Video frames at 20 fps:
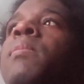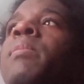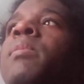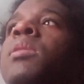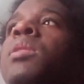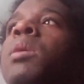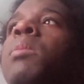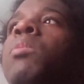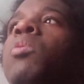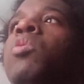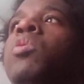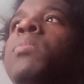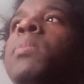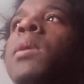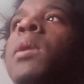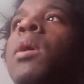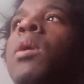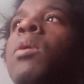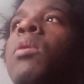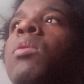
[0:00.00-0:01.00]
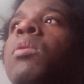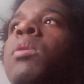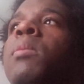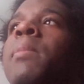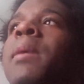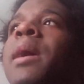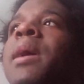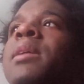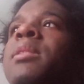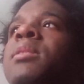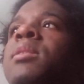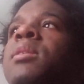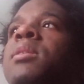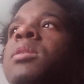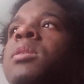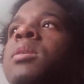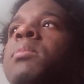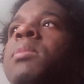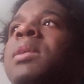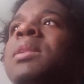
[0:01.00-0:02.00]
someone who's been hurt by a
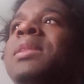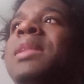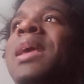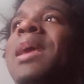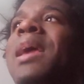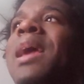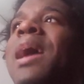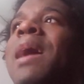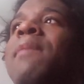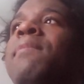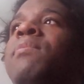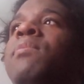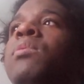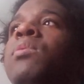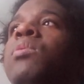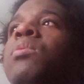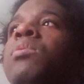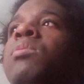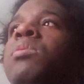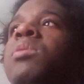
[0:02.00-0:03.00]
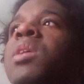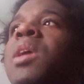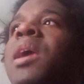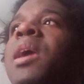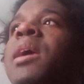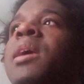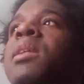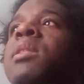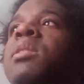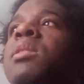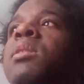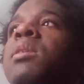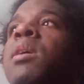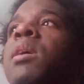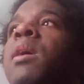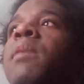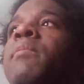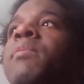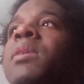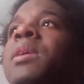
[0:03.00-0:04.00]
system that they have no chance
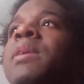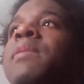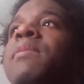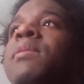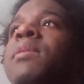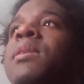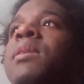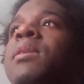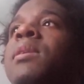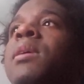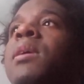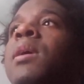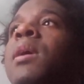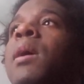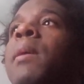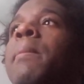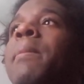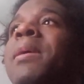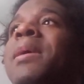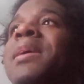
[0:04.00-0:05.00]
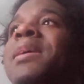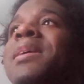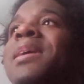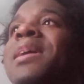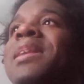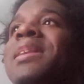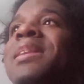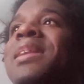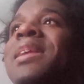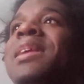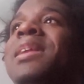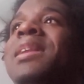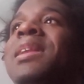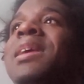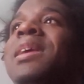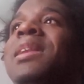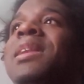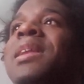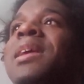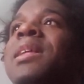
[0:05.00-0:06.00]
of even making a dent
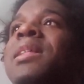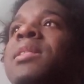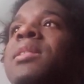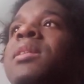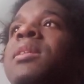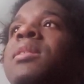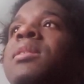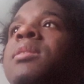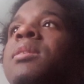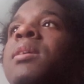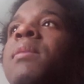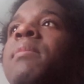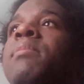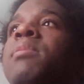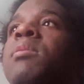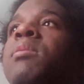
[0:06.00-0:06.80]
in that system.